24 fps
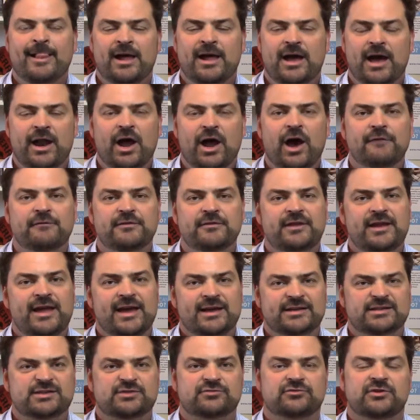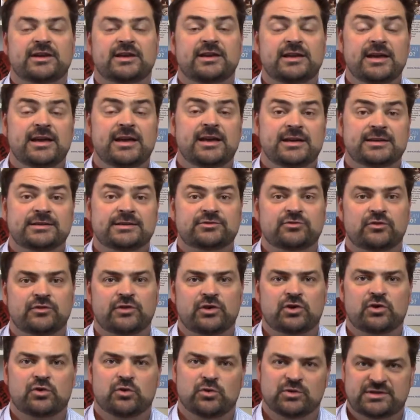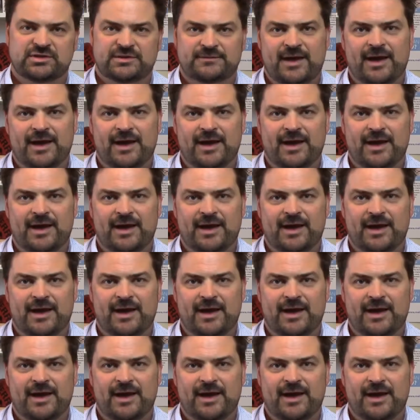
And over the next 3 years, through the course of